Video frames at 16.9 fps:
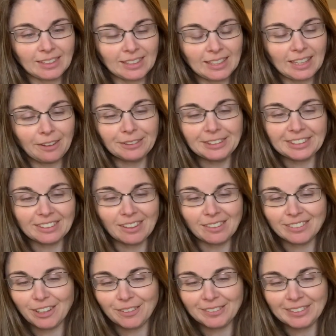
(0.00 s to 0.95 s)
I always
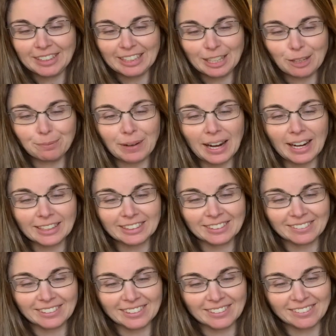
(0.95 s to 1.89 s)
love opening a box
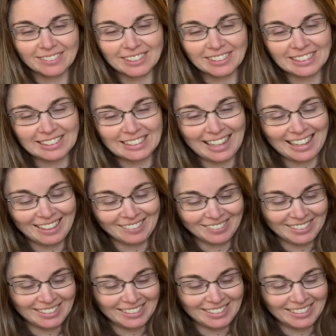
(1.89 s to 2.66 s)
for the first time.